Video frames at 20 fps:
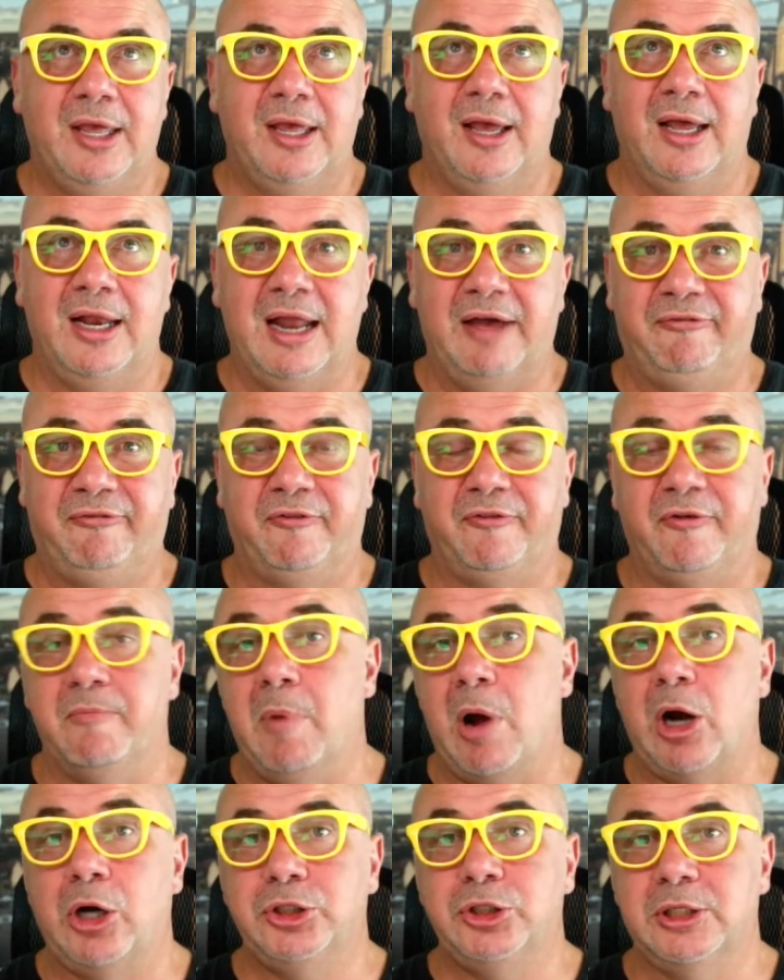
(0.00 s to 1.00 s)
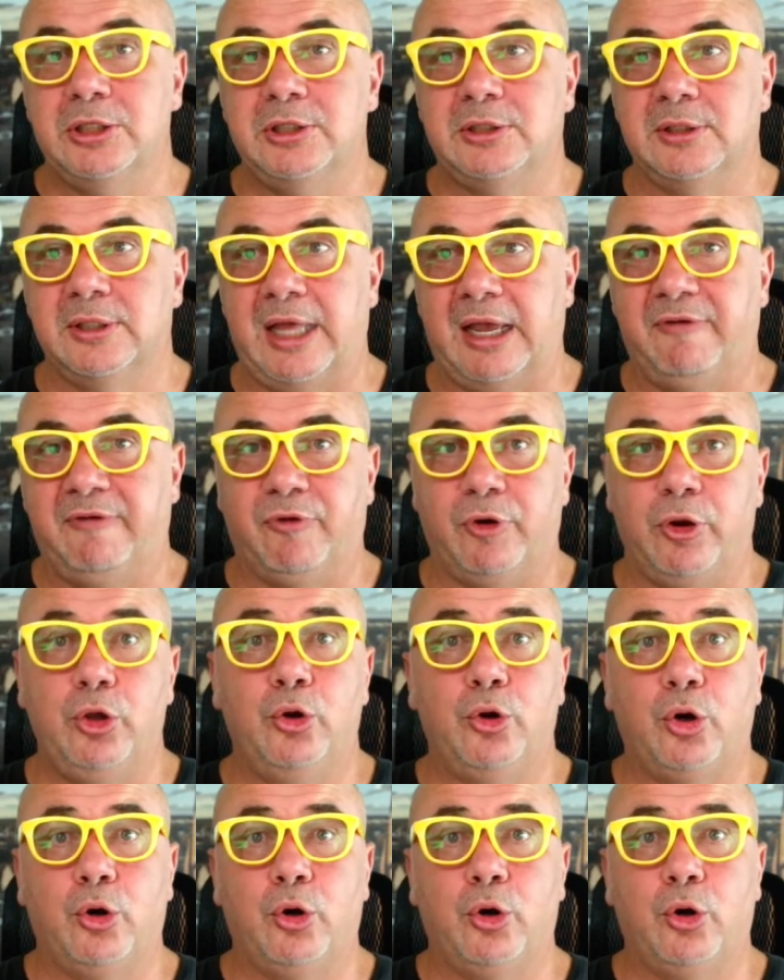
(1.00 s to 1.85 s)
enough of a margin to, like, for you to